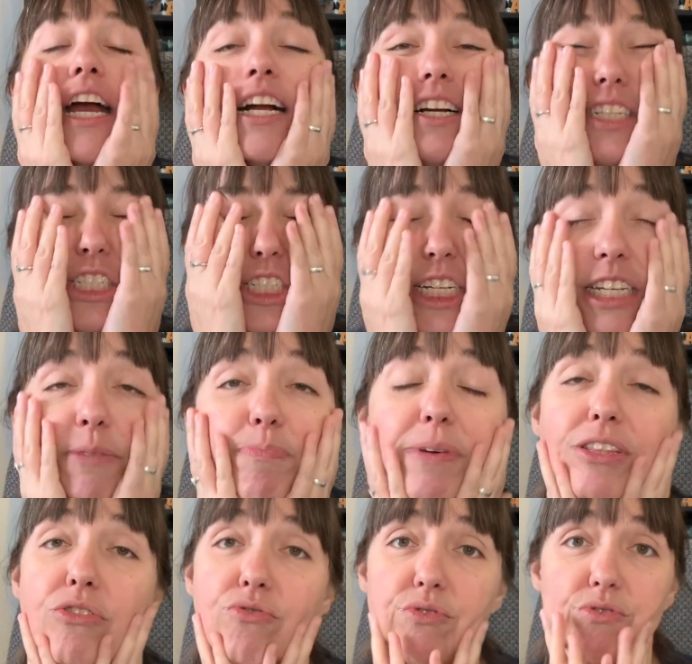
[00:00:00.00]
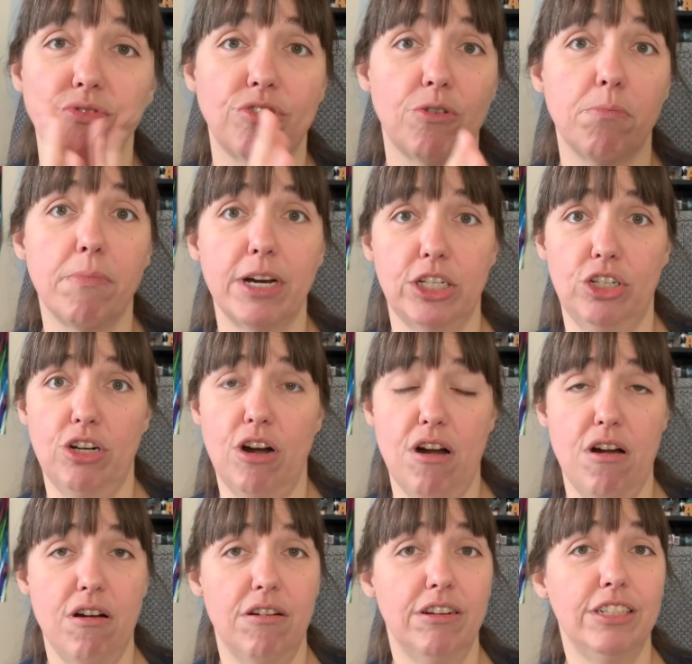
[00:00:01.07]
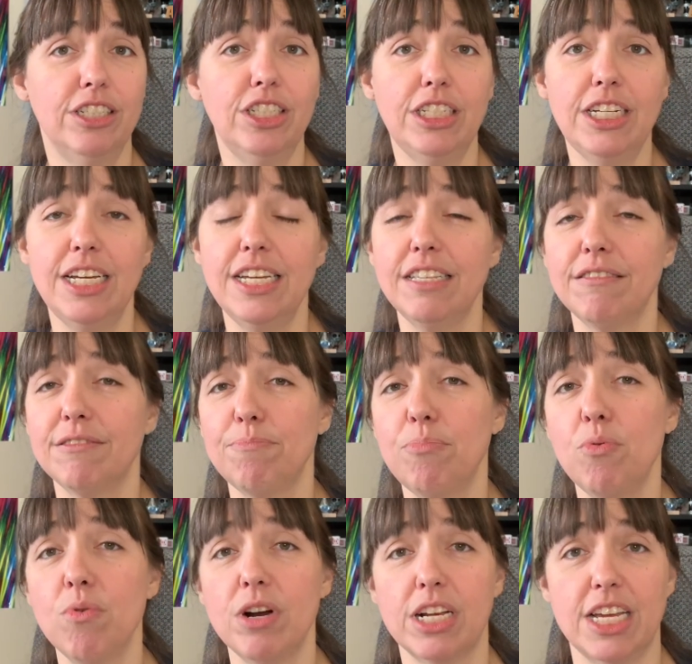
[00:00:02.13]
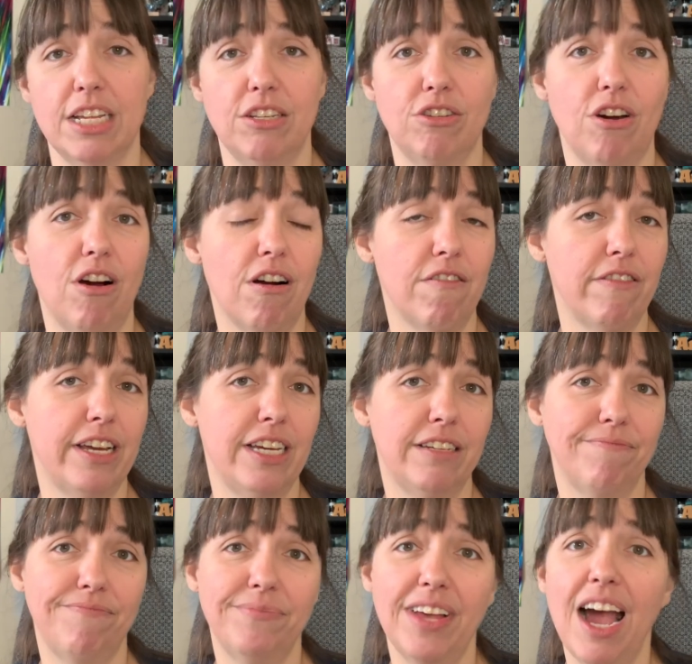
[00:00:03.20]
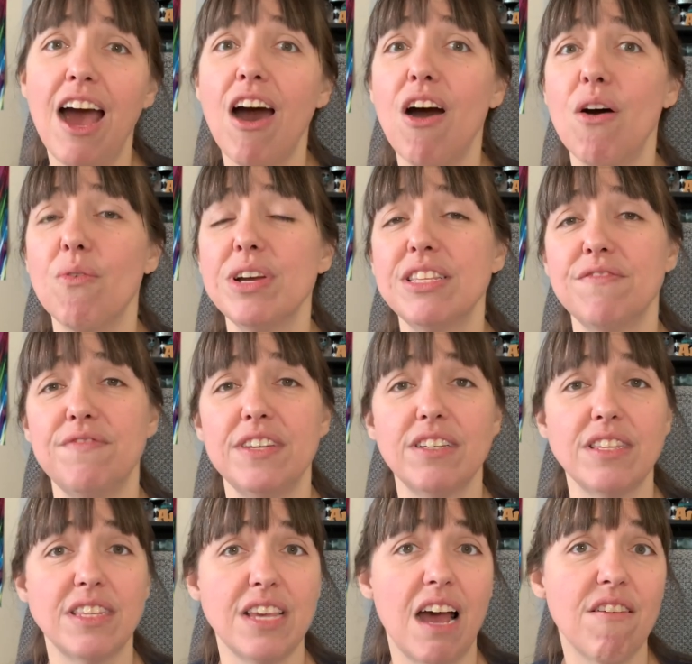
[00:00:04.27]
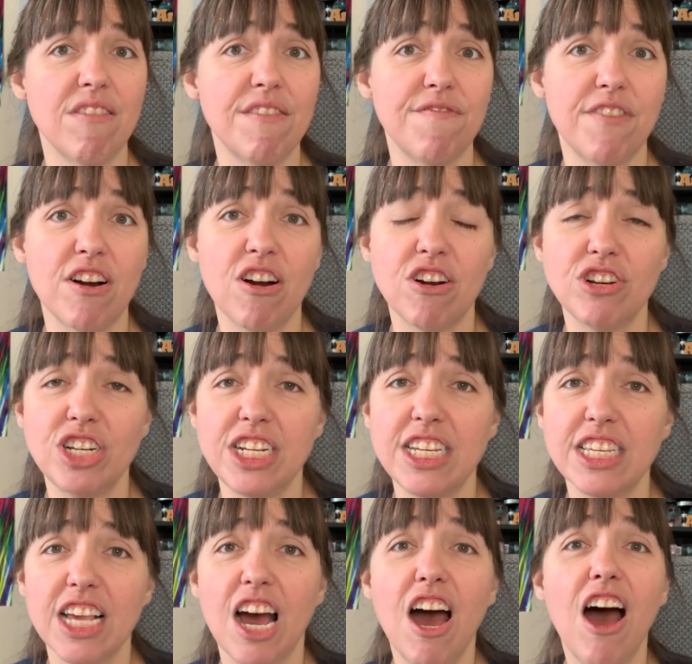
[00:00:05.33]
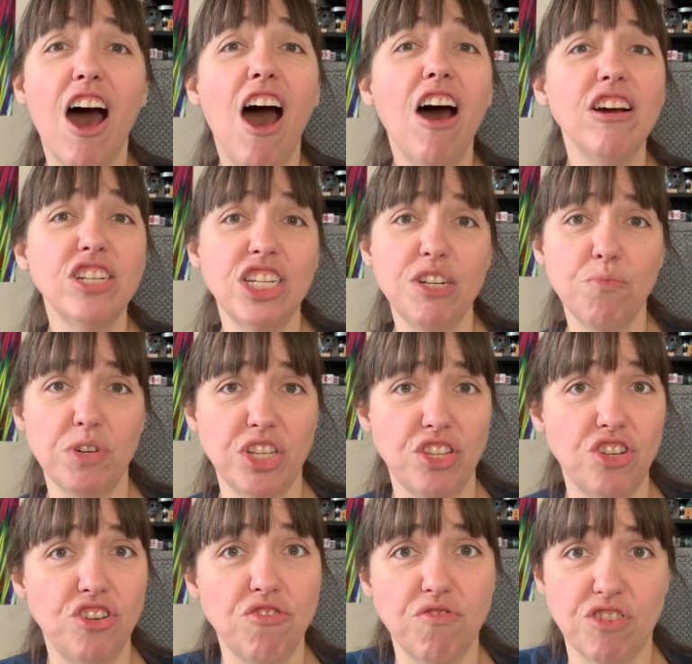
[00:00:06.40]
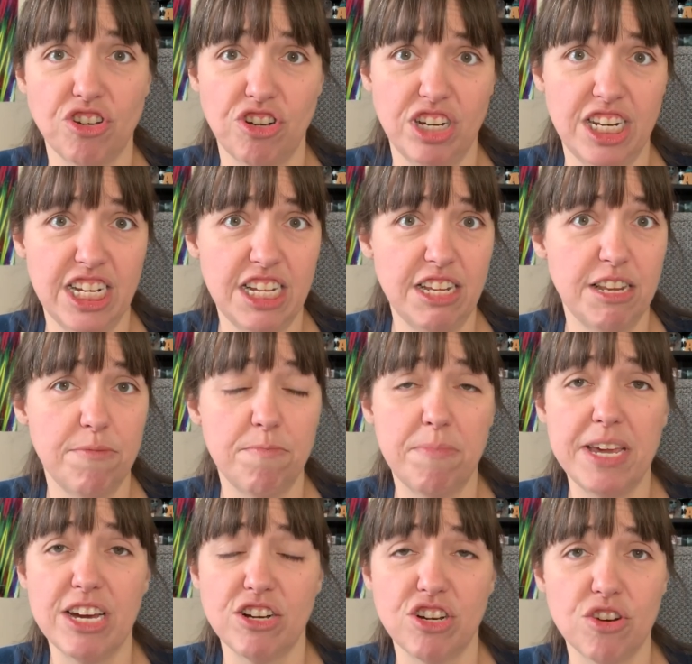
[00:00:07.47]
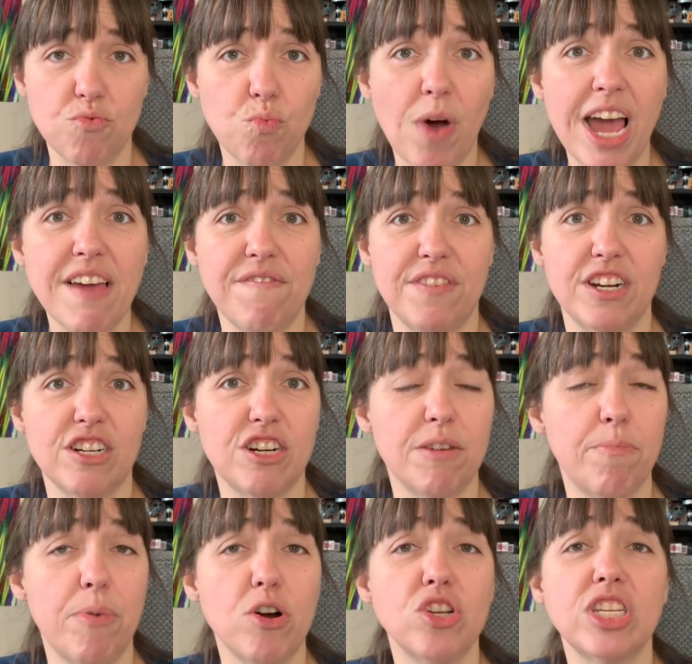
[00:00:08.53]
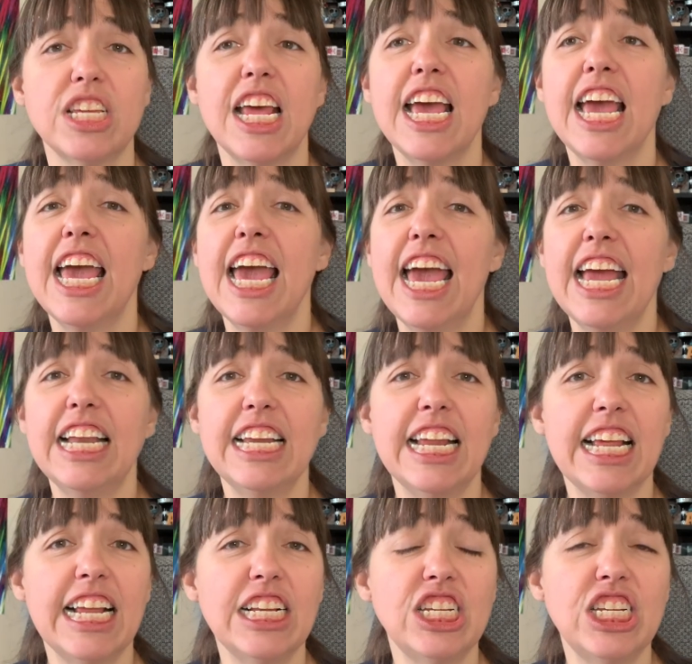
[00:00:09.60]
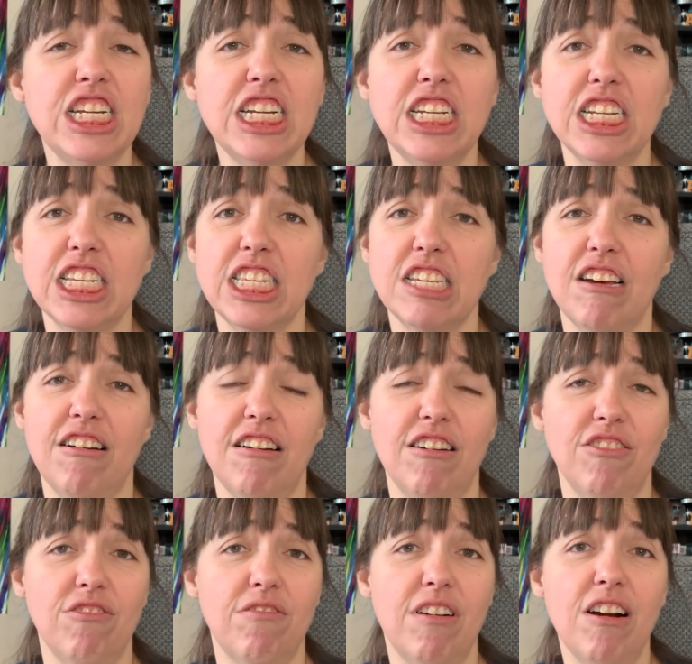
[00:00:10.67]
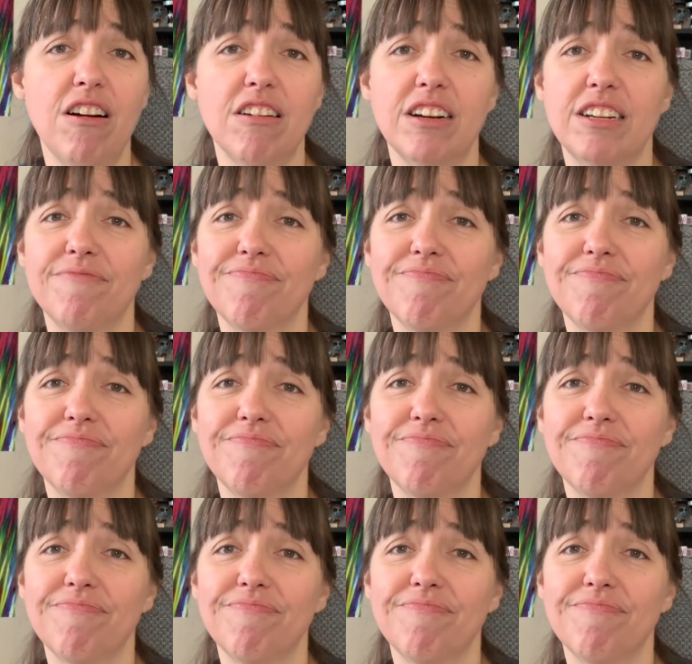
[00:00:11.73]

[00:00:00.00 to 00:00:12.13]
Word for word: because she's been through so much. Her, she is poor Gandhari. I always feel sorry for her. She's all she wants to do good and be a good wife and a good person, and and she just, oh, her